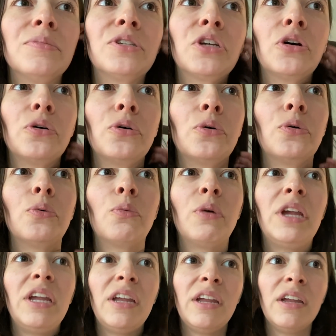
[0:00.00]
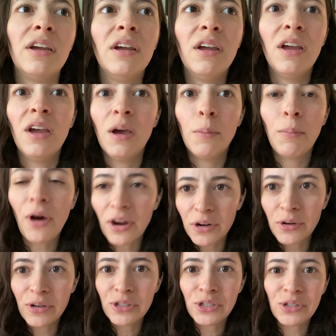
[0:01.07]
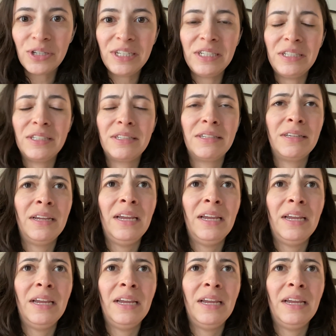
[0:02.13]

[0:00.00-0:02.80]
So we bought groceries.